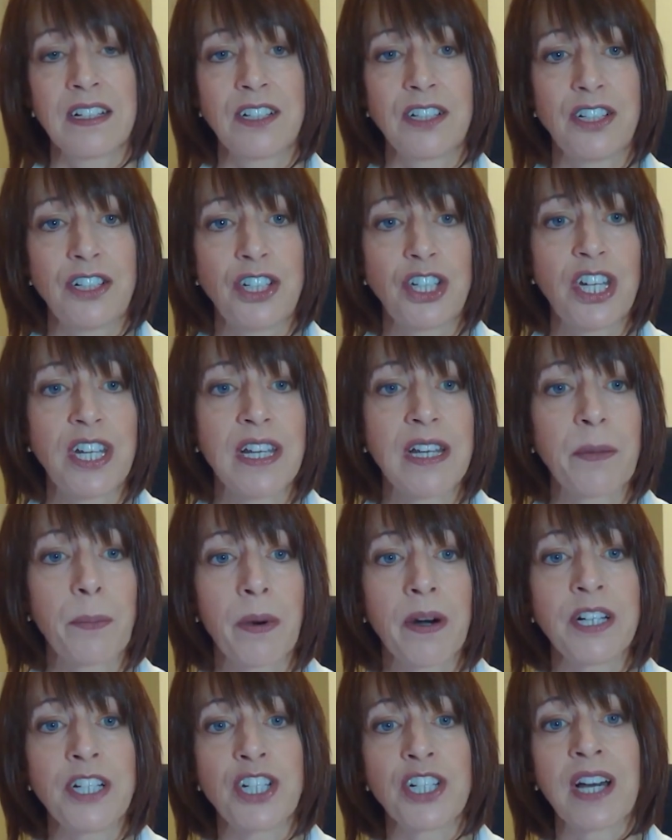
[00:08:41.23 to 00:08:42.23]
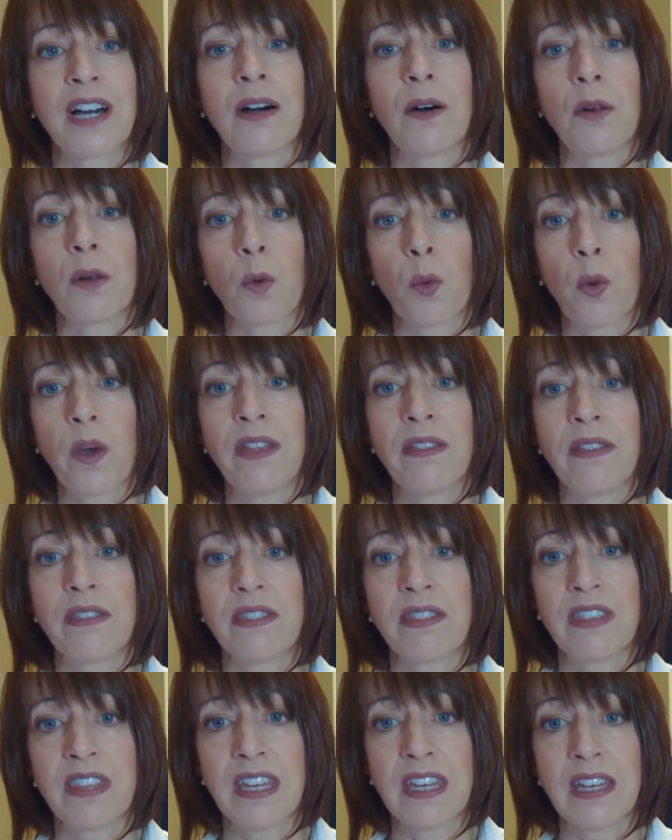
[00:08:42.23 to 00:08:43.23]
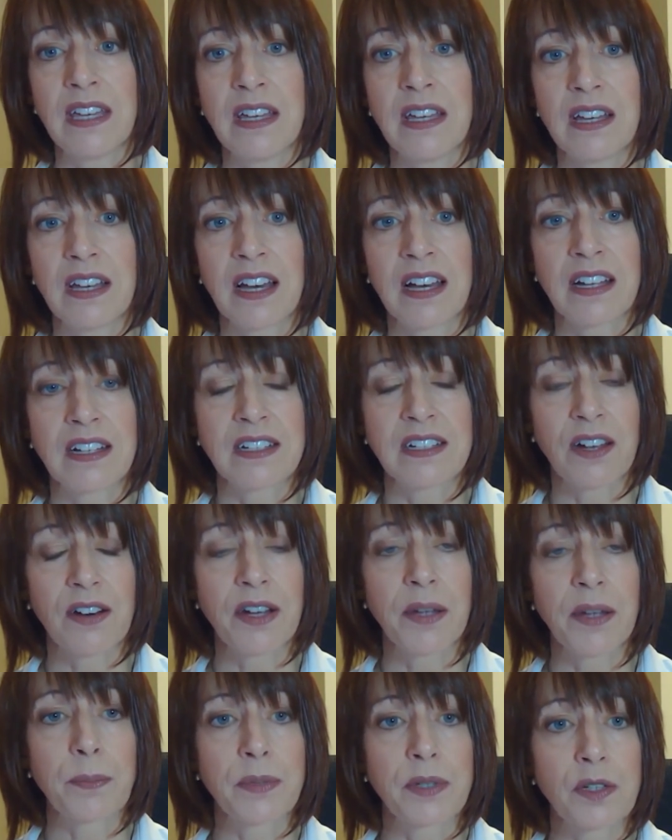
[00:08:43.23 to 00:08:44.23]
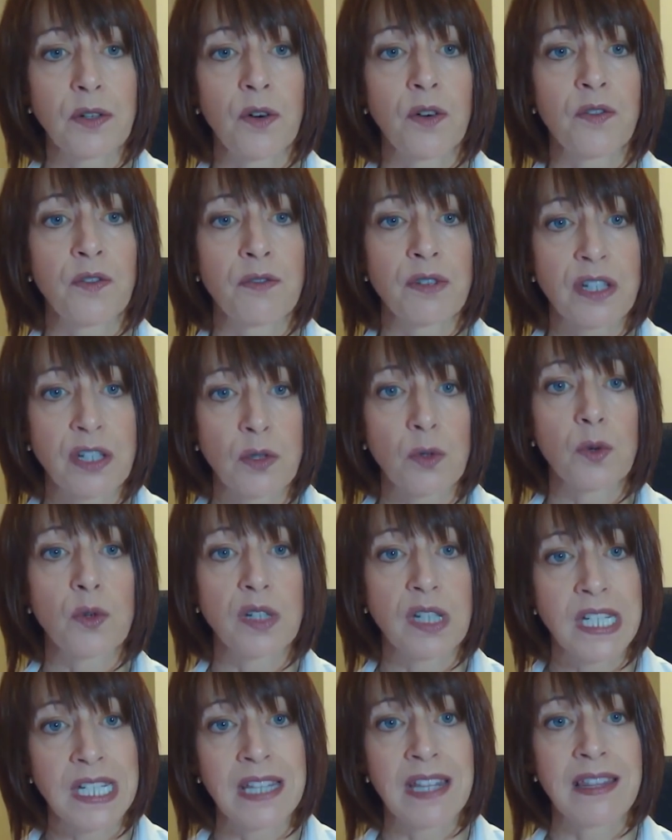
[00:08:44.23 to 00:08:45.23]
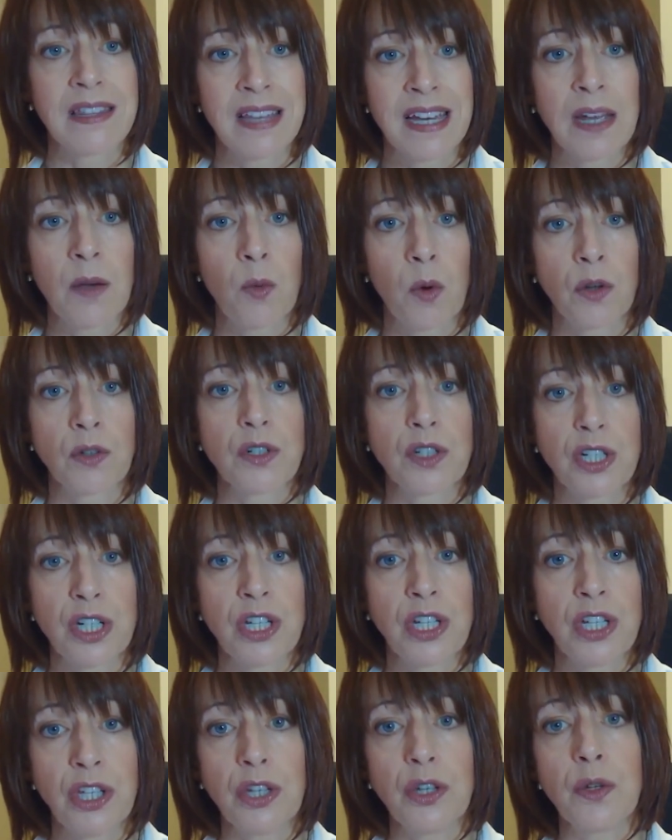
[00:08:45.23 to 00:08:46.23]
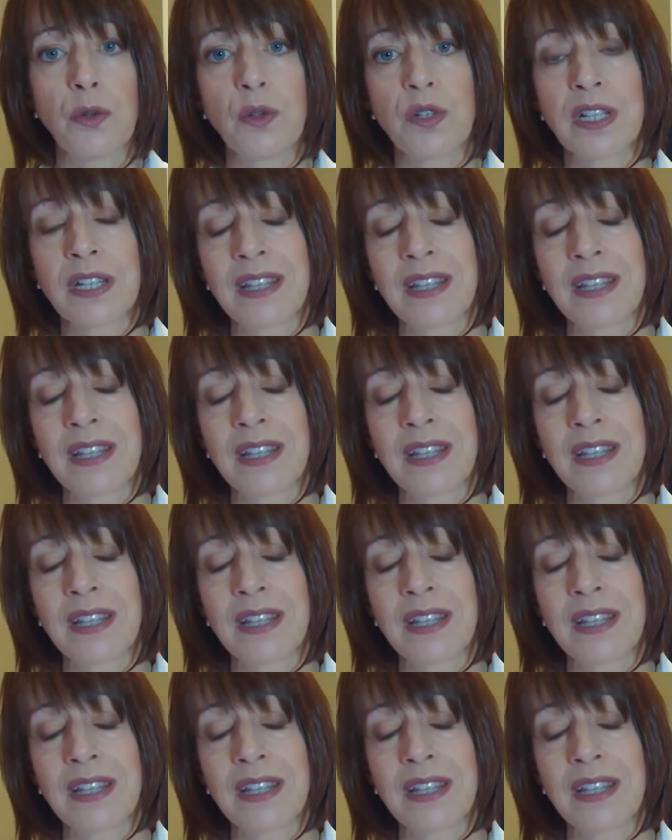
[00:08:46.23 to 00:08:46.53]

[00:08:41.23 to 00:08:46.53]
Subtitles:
cheek by jowl with the types of resources that they want to use.